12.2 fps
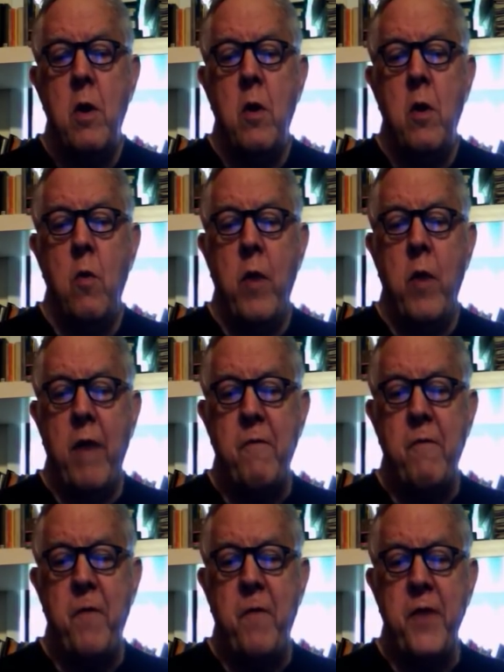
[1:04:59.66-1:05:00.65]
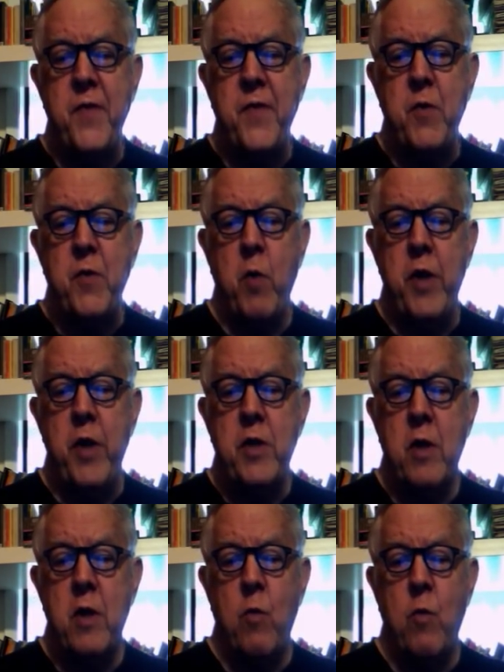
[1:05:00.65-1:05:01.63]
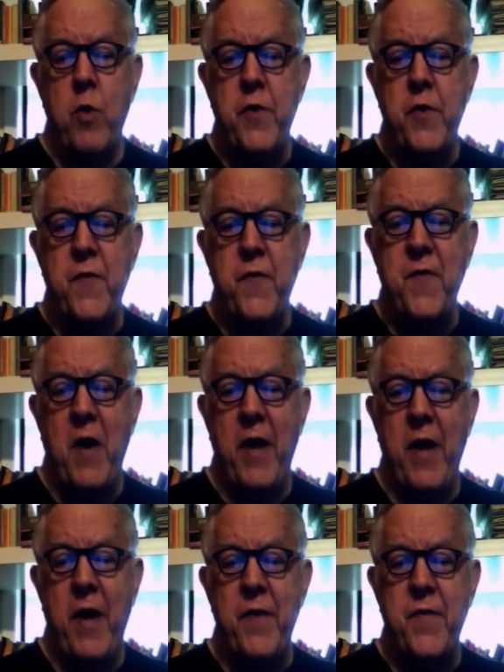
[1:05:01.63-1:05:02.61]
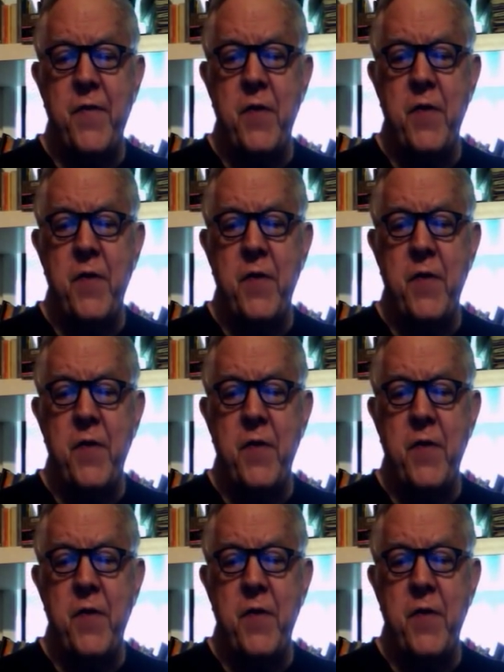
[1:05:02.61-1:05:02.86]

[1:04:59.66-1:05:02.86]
We have a funny situation in which science